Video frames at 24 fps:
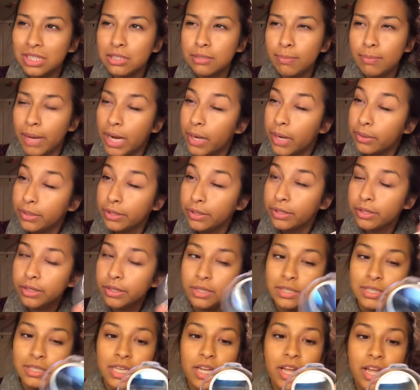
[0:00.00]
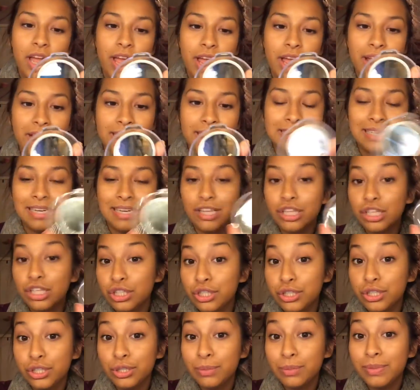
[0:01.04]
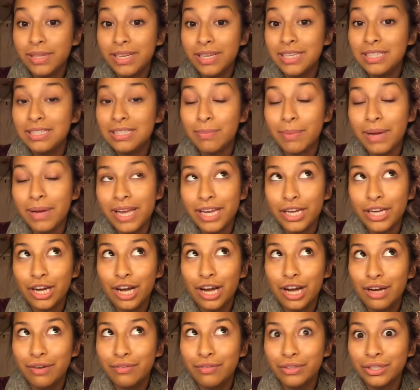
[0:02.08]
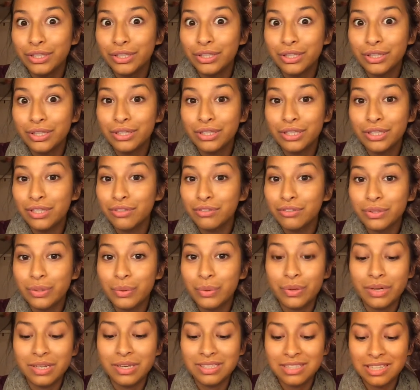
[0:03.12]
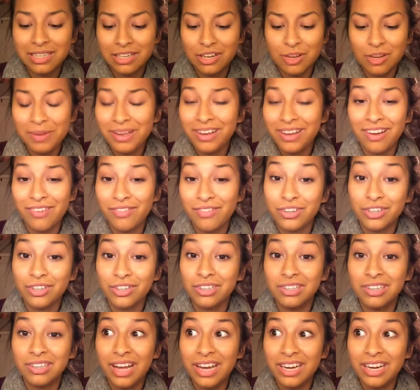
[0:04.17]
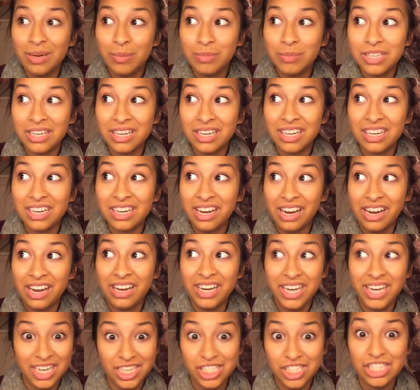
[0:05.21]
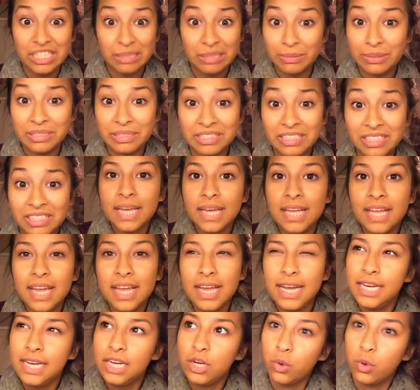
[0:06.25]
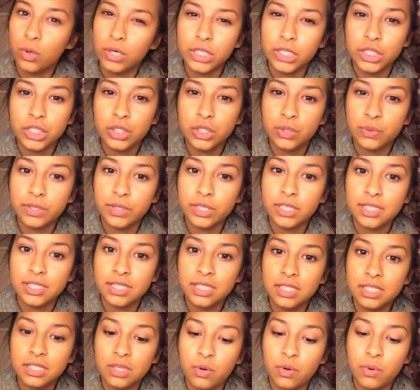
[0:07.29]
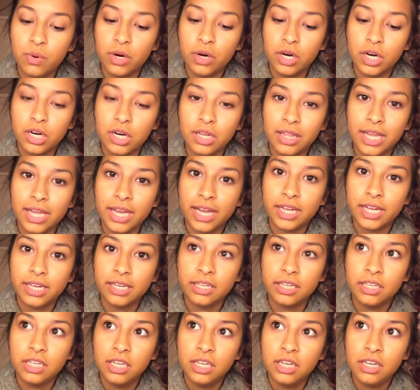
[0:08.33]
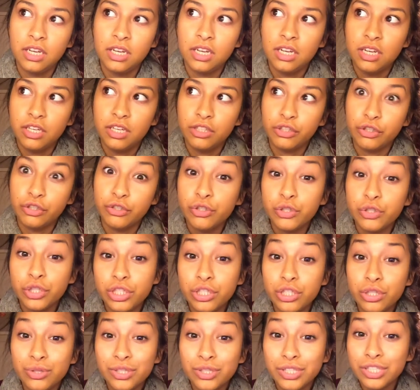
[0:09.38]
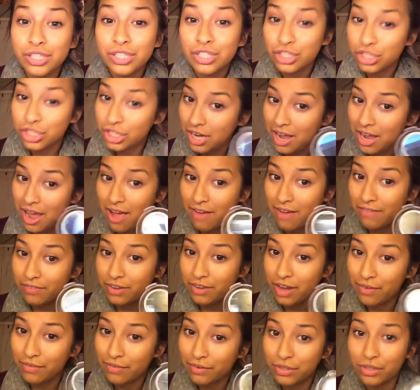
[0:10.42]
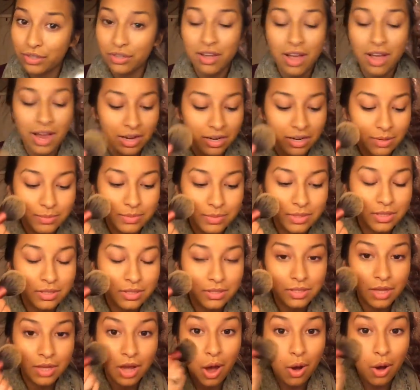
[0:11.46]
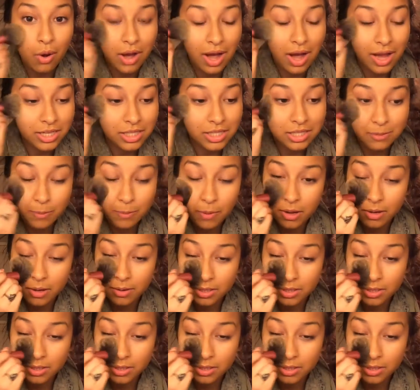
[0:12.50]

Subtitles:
powder. It's another True Blend by CoverGirl, of course, and all my CoverGirl items I get at HEB. Any corner stores or like grocery stores should have CoverGirl items, so I just put